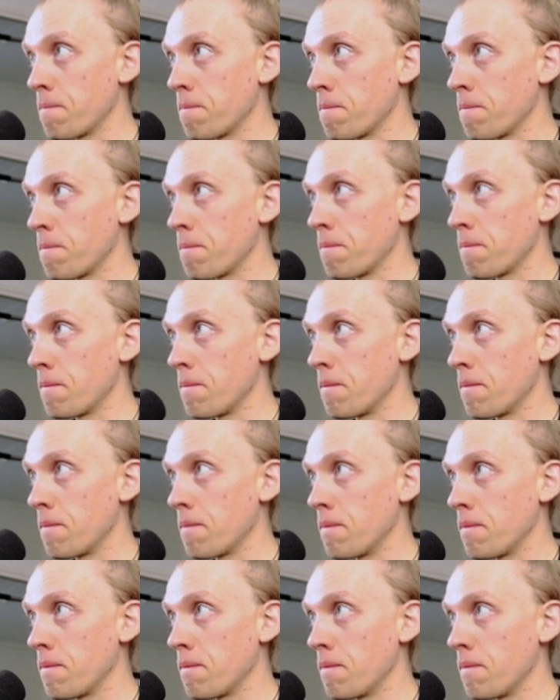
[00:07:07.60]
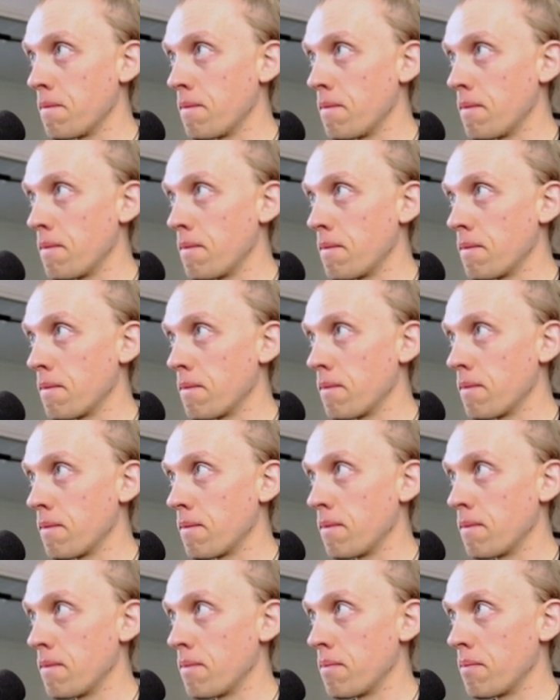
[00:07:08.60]
we should not.
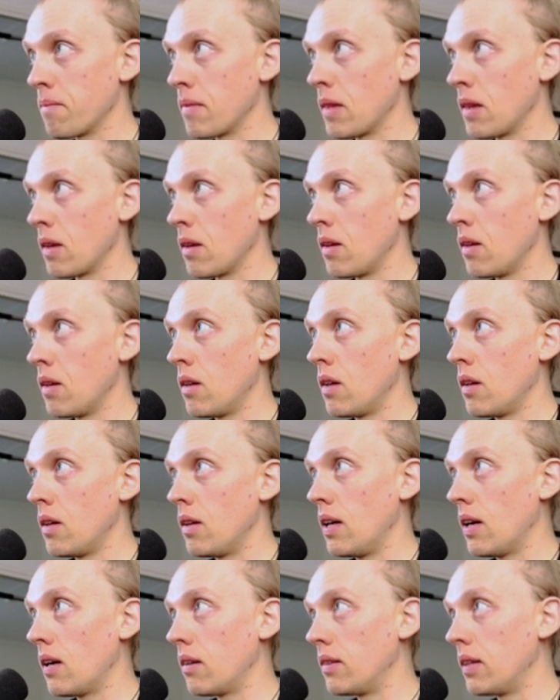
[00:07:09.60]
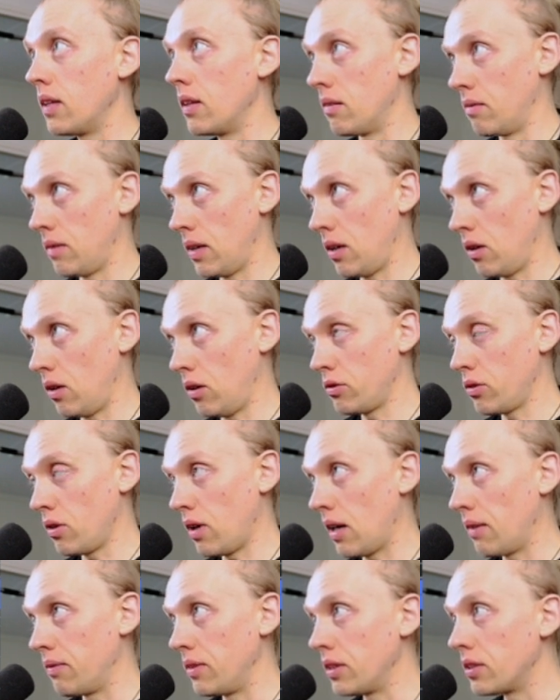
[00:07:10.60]
Yeah, and then I also
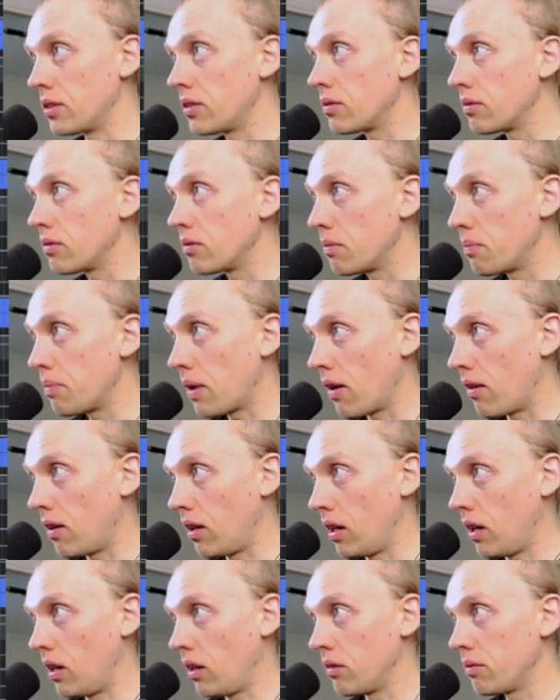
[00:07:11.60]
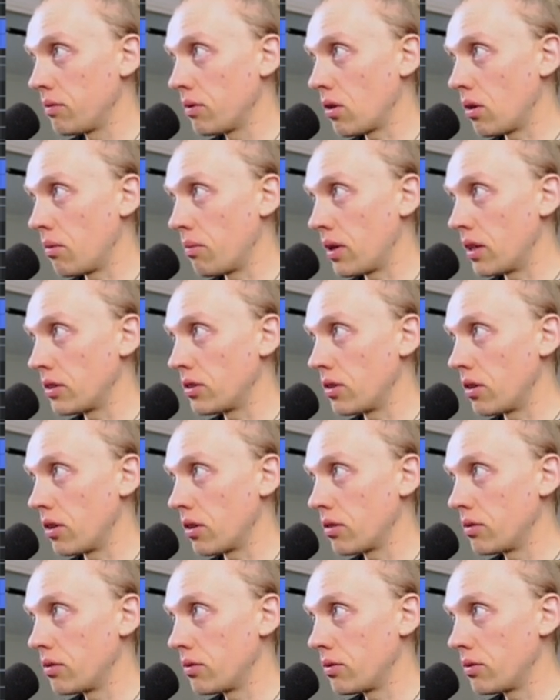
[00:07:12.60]
have this parallel compressor
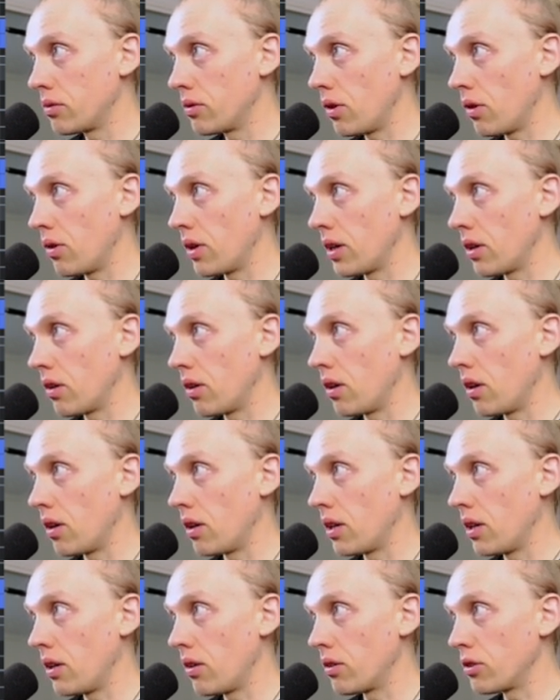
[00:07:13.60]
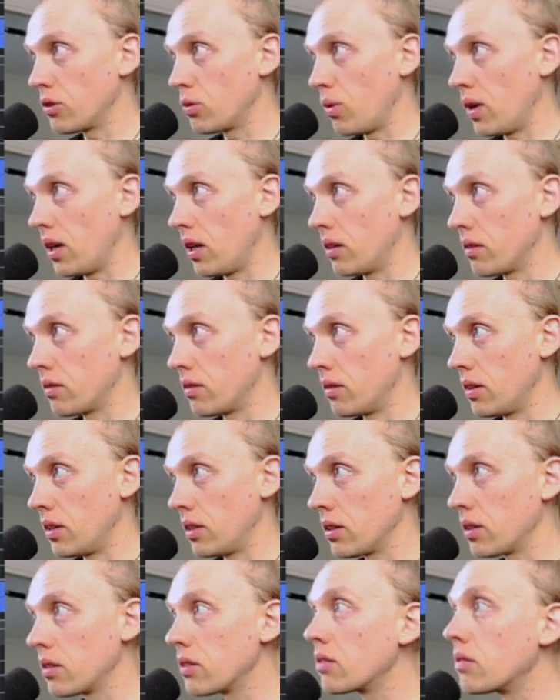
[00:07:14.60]
going on here as well,
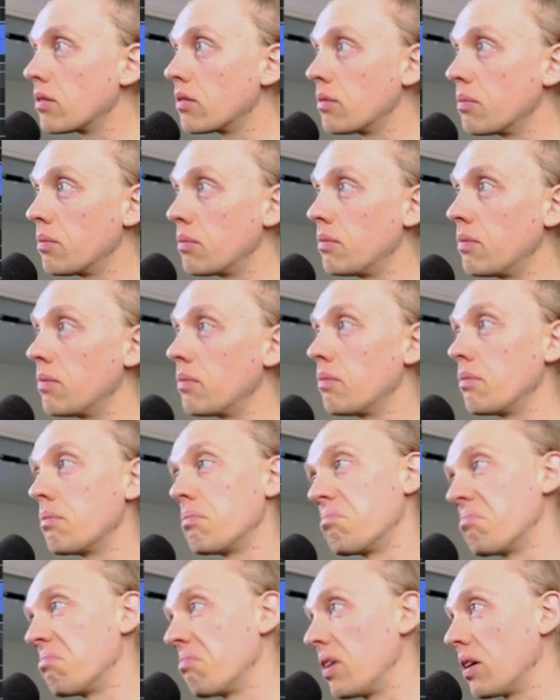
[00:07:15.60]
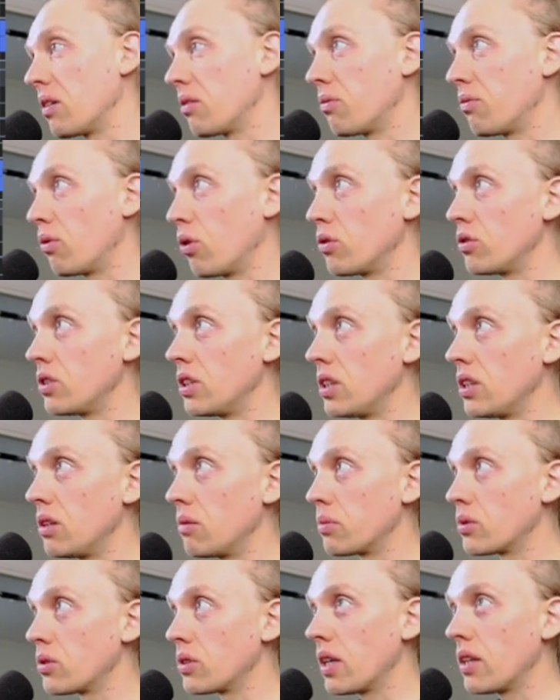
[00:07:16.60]
like
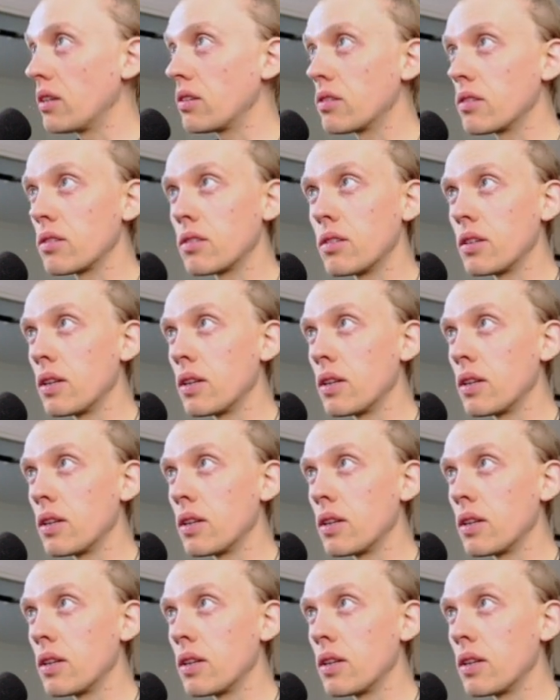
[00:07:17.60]
14%.